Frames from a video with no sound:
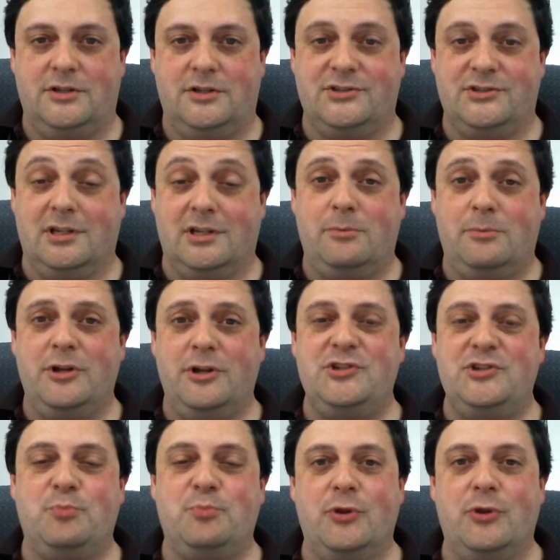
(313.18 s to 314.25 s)

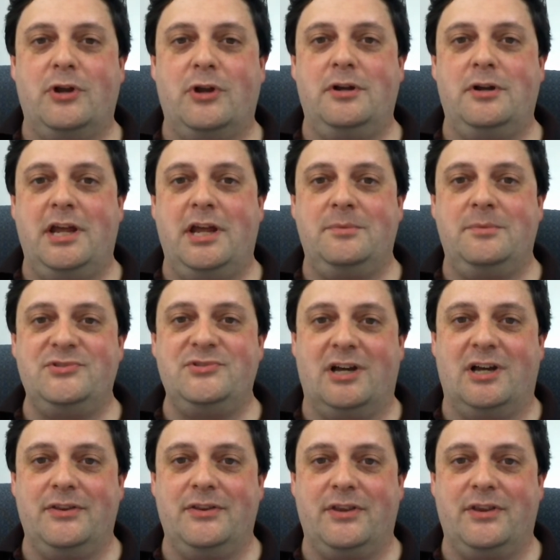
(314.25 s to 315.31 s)
Celebrities put their names
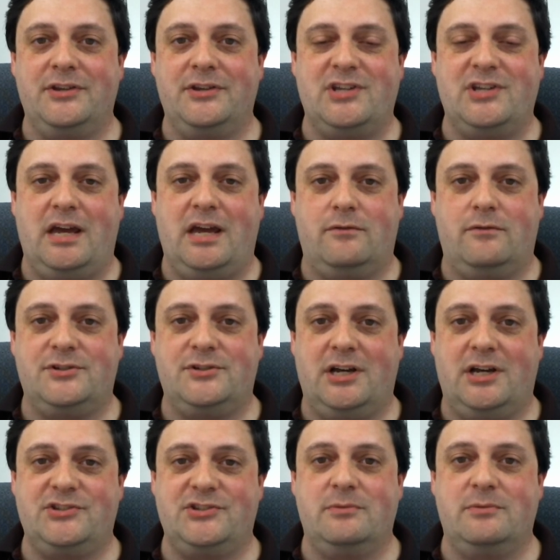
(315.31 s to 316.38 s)
on things to
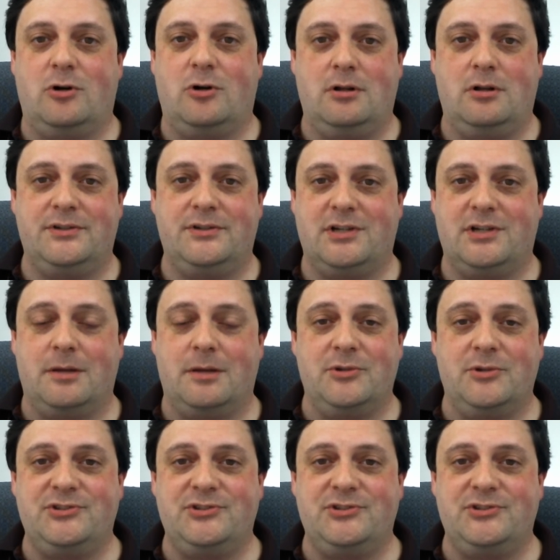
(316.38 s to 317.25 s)
advertise them all the time.